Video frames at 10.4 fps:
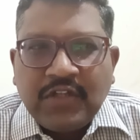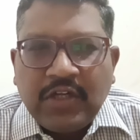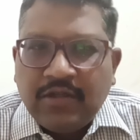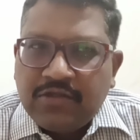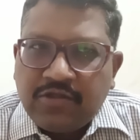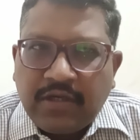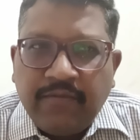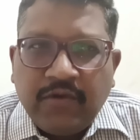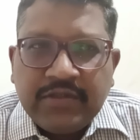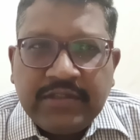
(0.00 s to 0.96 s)
so keep
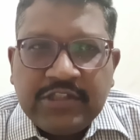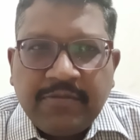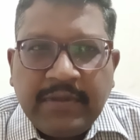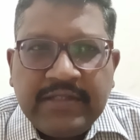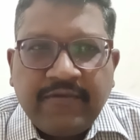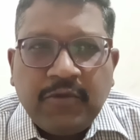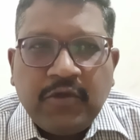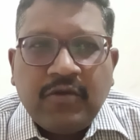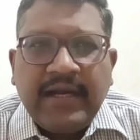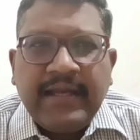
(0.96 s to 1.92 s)
watching this space for
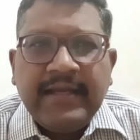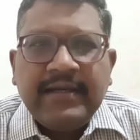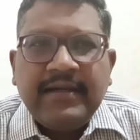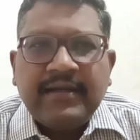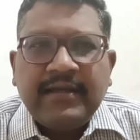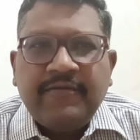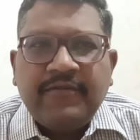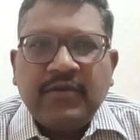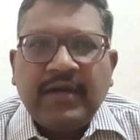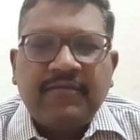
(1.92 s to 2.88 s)
more and if you
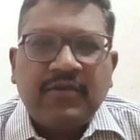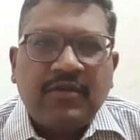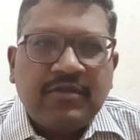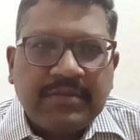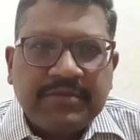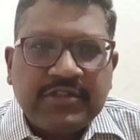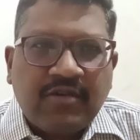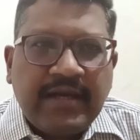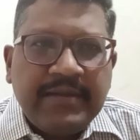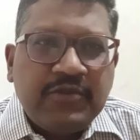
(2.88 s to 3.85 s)
have not
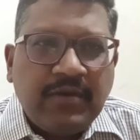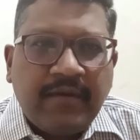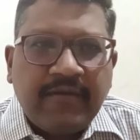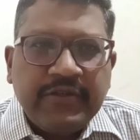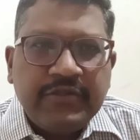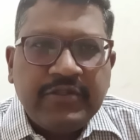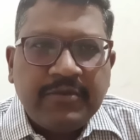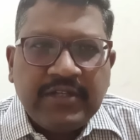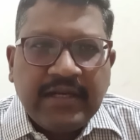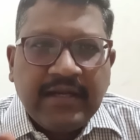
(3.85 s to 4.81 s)
subscribed to our youtube
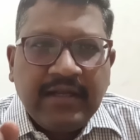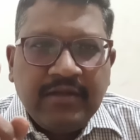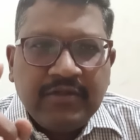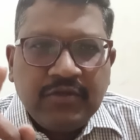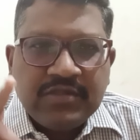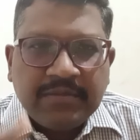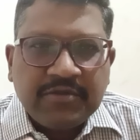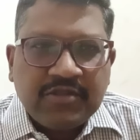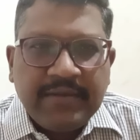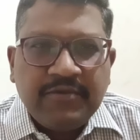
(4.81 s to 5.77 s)
channel do
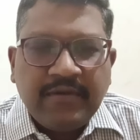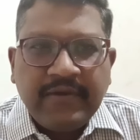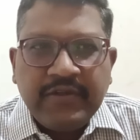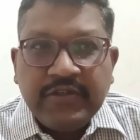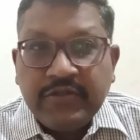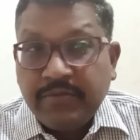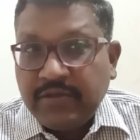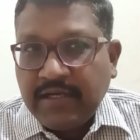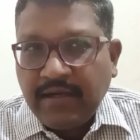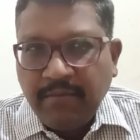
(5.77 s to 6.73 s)
subscribe to our youtube
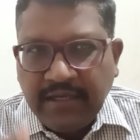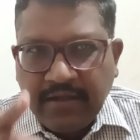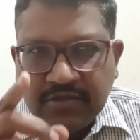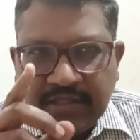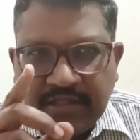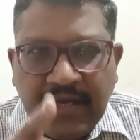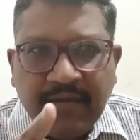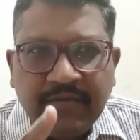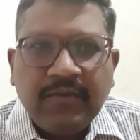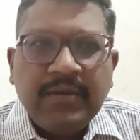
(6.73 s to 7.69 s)
channel because now
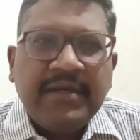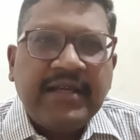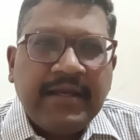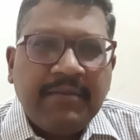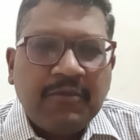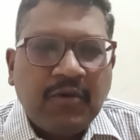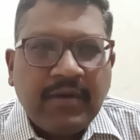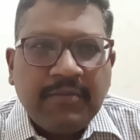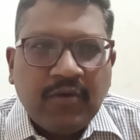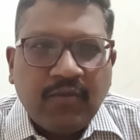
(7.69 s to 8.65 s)
you will be getting more and
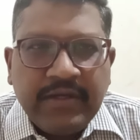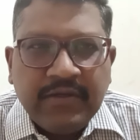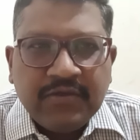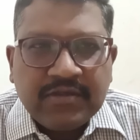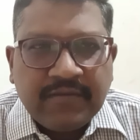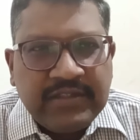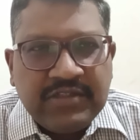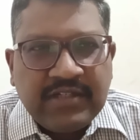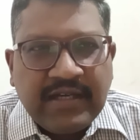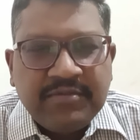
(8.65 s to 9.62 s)
more videos of these
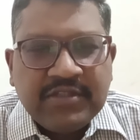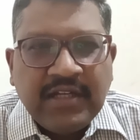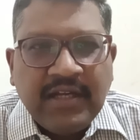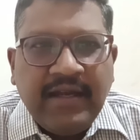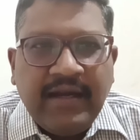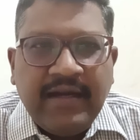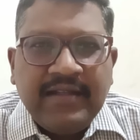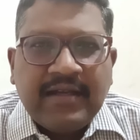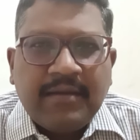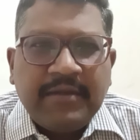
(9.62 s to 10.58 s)
types in the
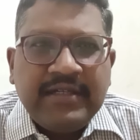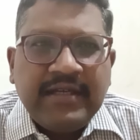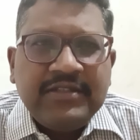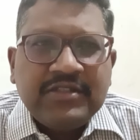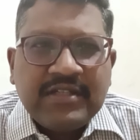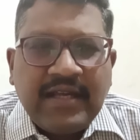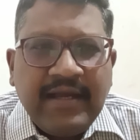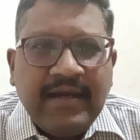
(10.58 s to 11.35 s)
coming days and